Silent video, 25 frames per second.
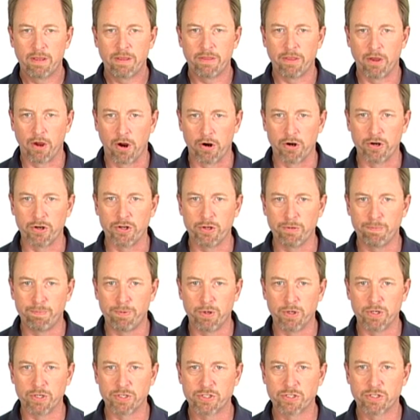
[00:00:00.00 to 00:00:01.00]
The harder you
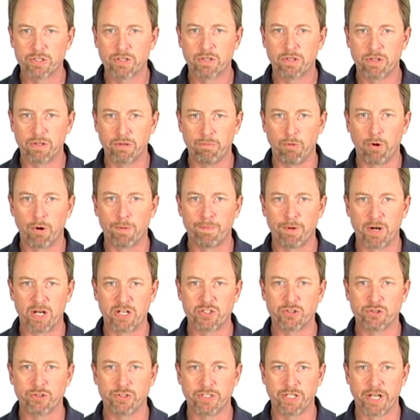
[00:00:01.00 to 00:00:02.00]
push, the more
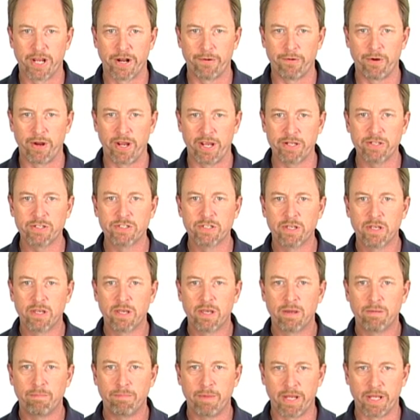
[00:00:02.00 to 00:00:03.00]
pressure it generates,
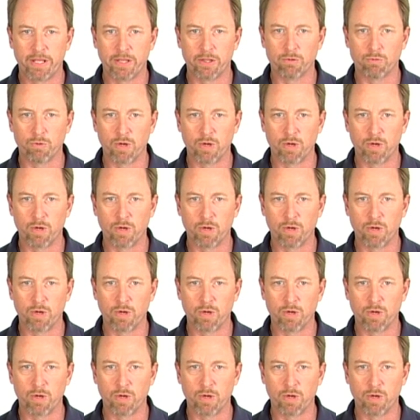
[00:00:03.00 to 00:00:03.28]
making the